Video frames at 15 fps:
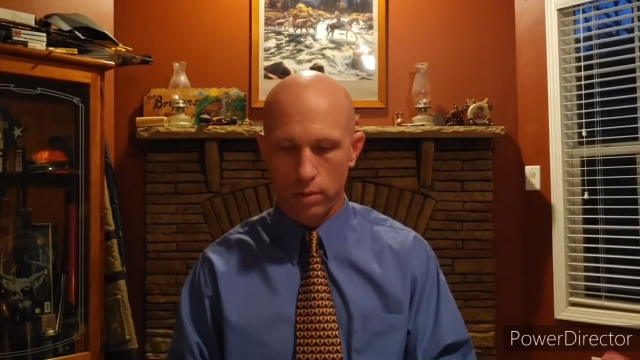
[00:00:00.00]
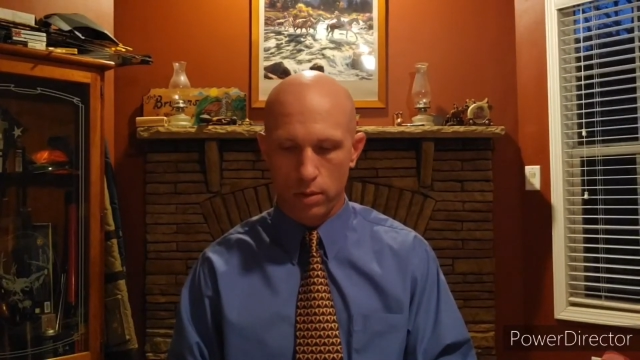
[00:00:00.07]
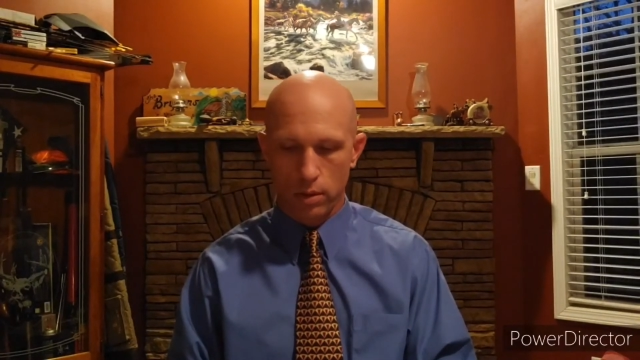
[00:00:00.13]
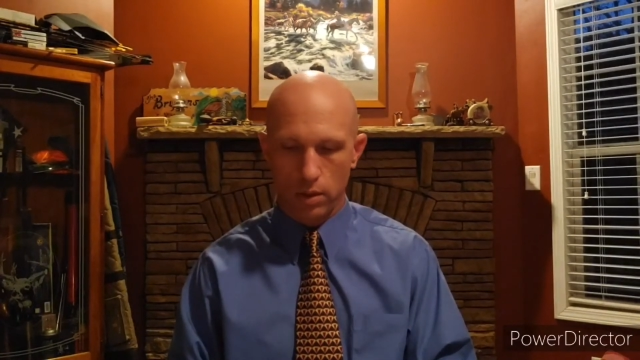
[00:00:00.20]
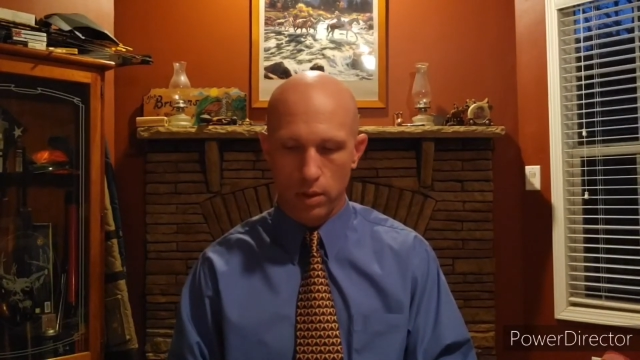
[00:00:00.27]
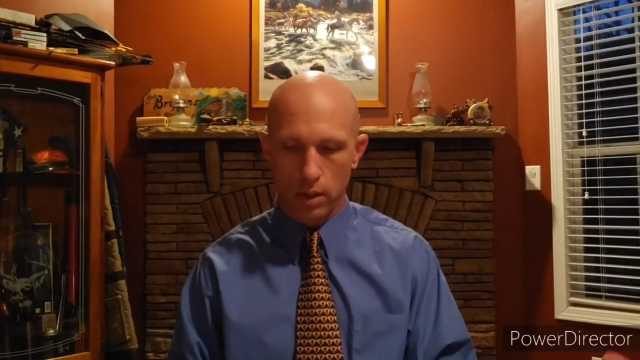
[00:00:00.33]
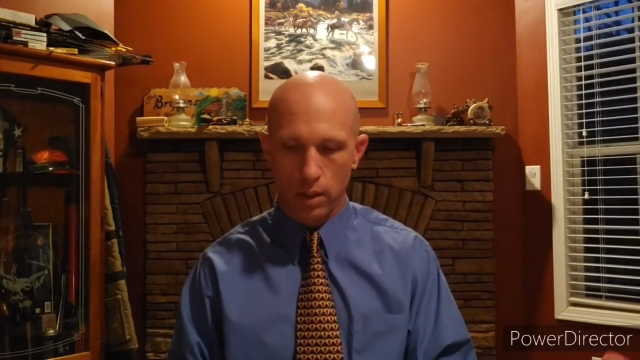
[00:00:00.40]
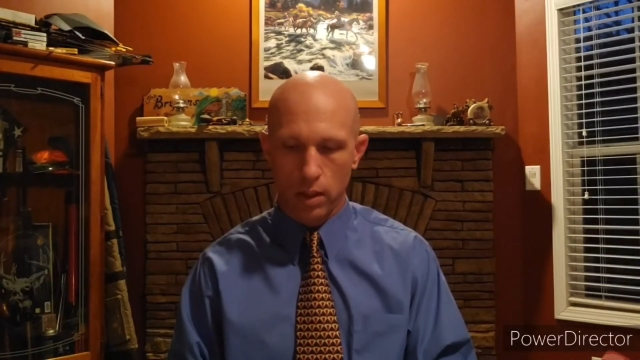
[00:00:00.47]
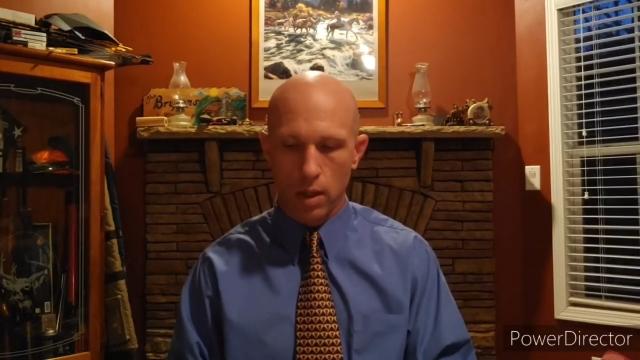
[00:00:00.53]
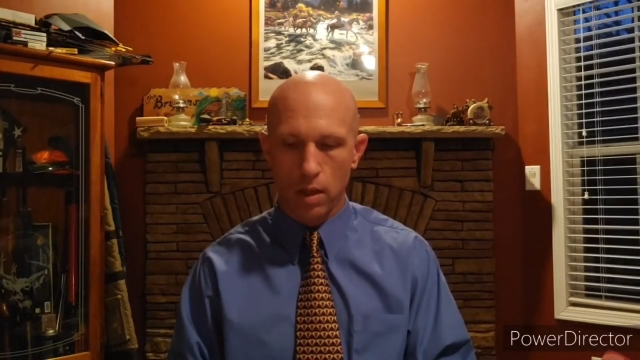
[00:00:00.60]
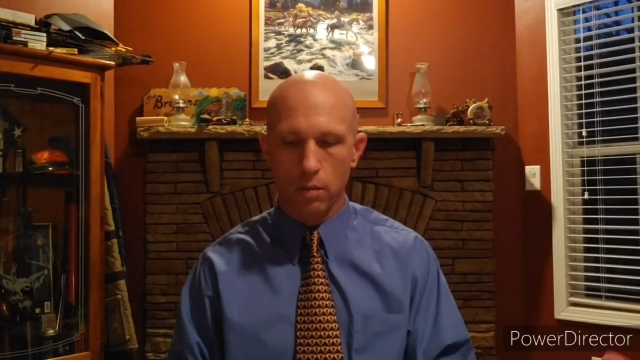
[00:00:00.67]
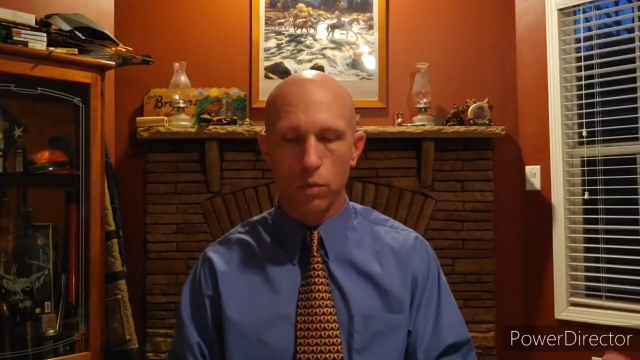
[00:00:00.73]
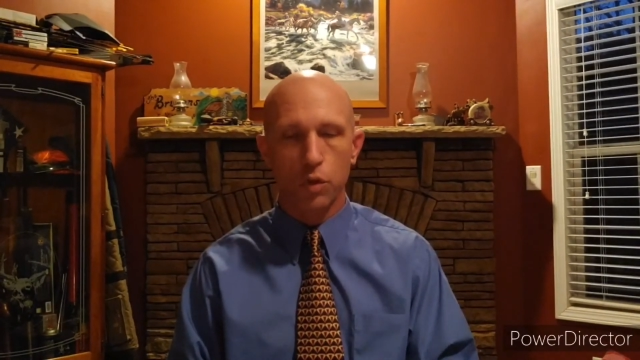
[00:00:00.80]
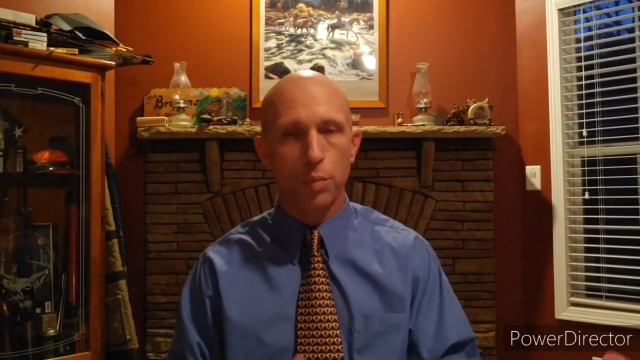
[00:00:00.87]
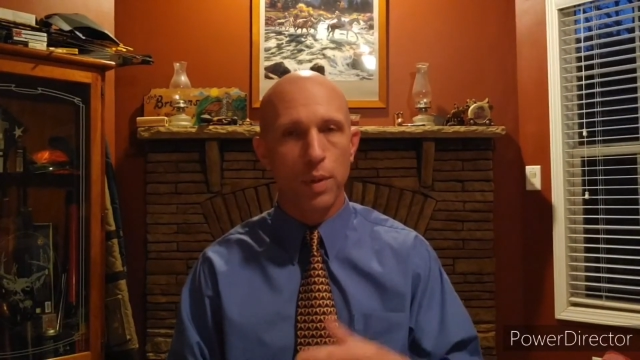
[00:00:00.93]
uh, and
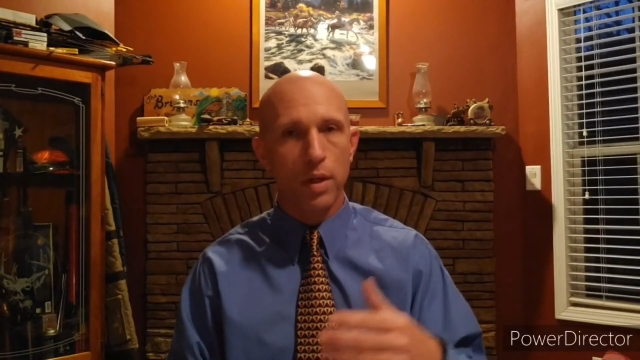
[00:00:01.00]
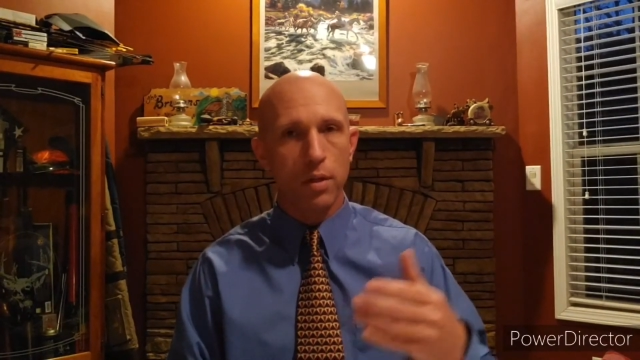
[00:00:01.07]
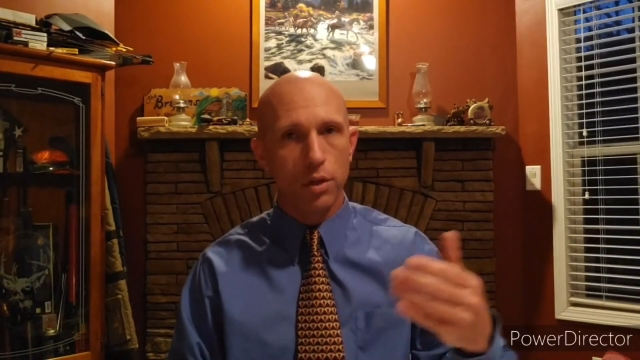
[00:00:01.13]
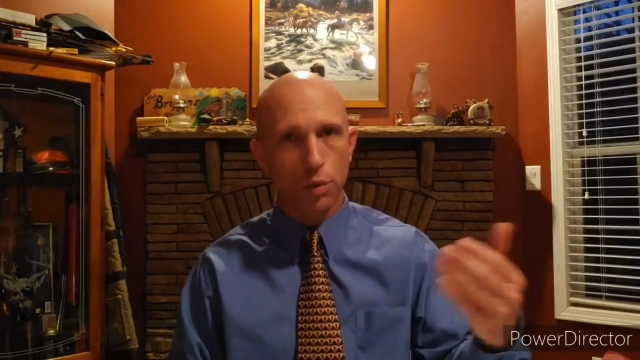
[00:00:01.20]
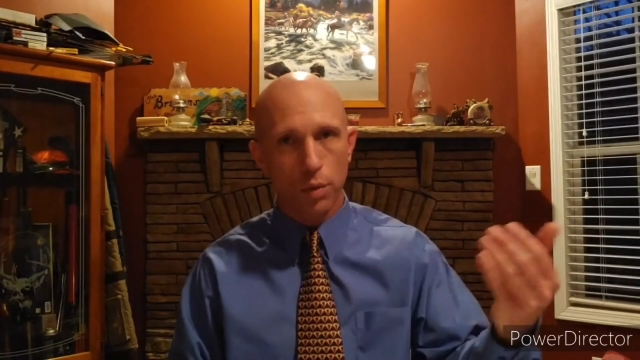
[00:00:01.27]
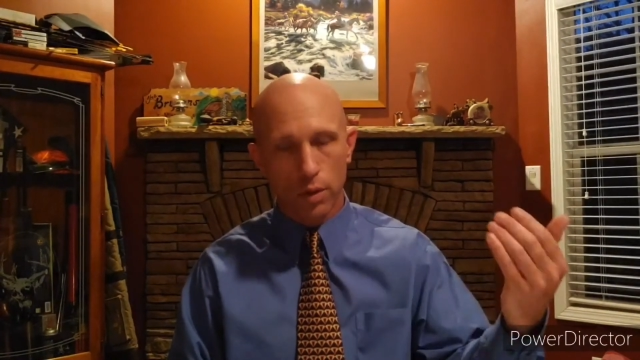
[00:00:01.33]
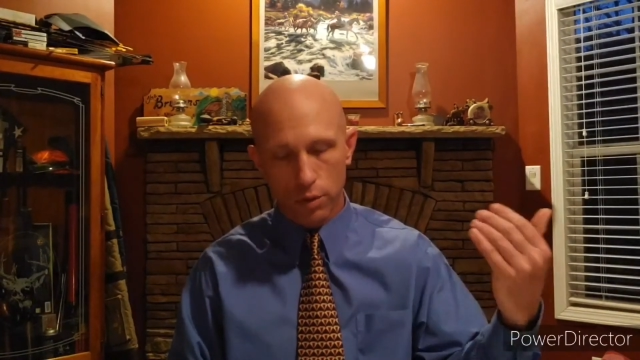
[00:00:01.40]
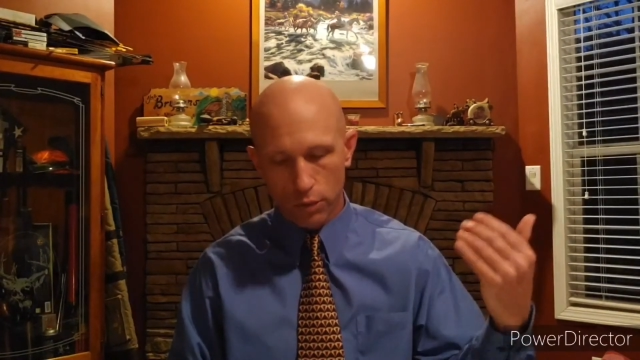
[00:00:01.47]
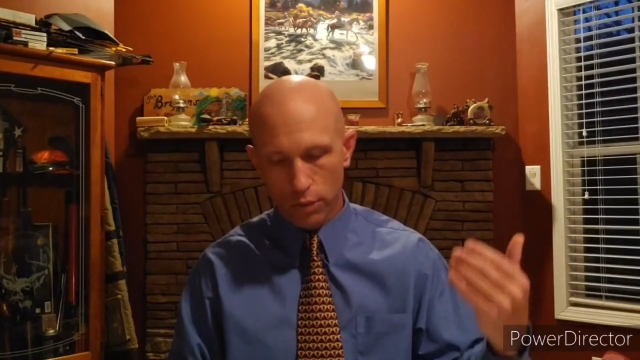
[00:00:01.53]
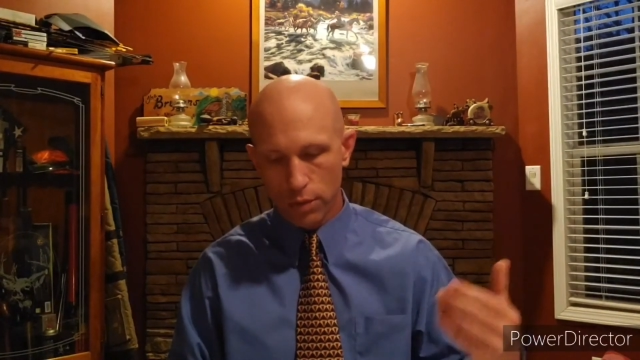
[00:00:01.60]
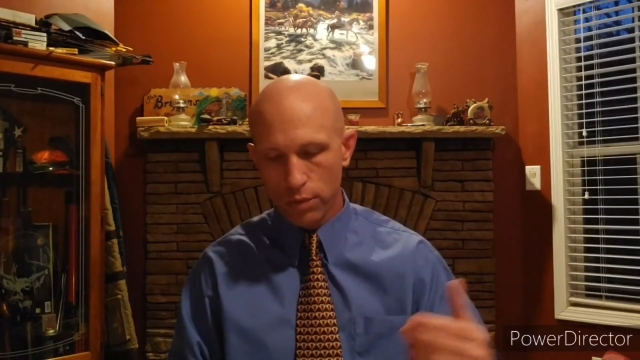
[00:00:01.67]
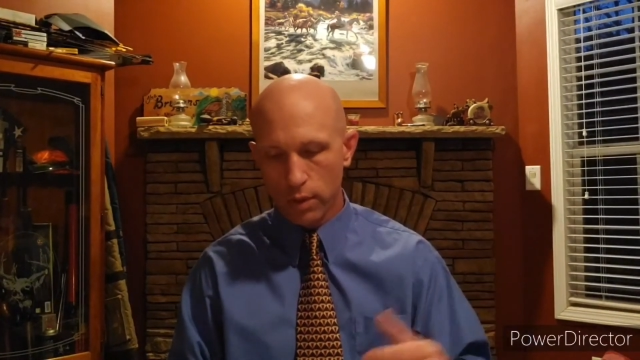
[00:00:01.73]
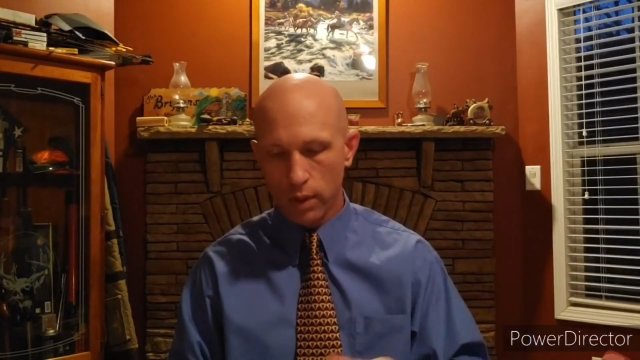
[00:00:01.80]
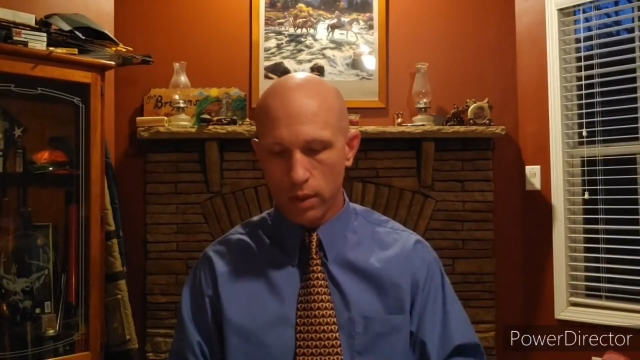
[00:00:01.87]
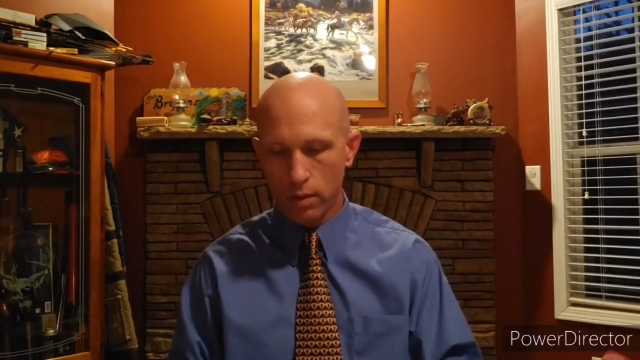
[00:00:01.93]
God will speak to us
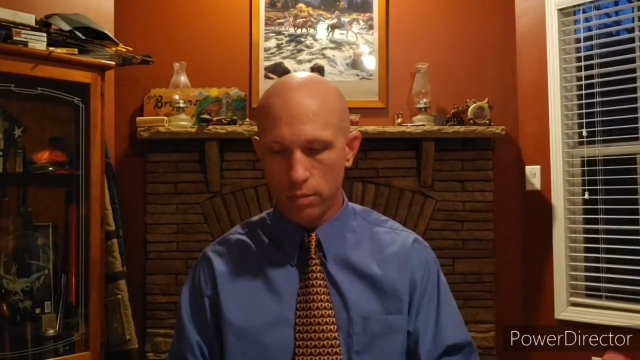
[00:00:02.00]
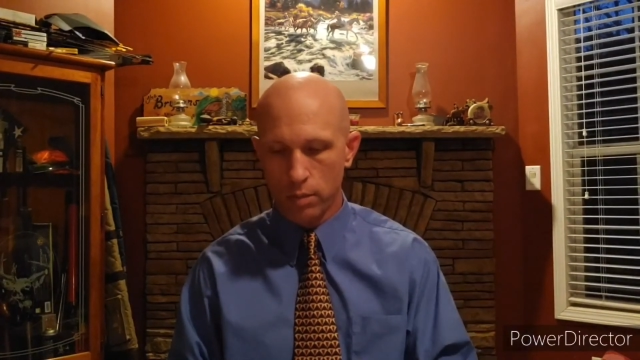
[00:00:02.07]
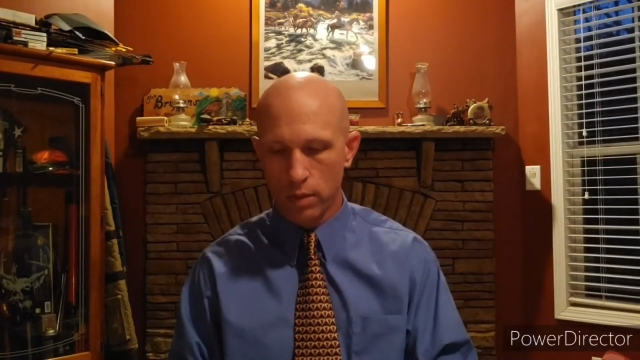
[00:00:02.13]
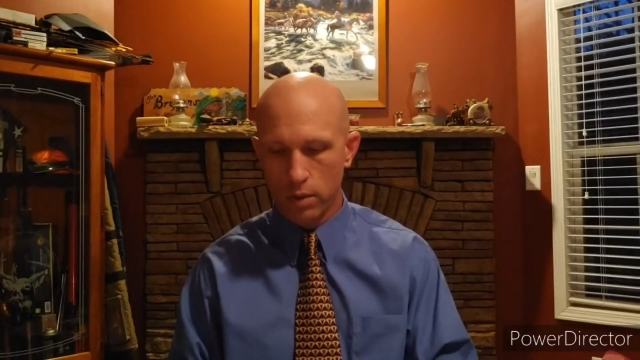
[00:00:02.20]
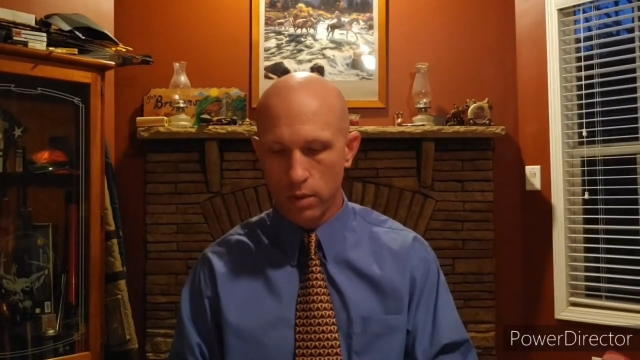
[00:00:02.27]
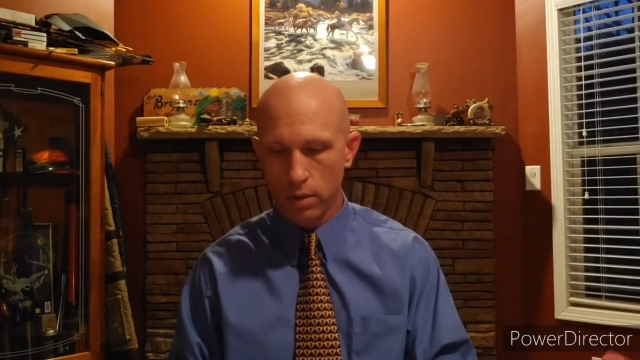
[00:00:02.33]
through them.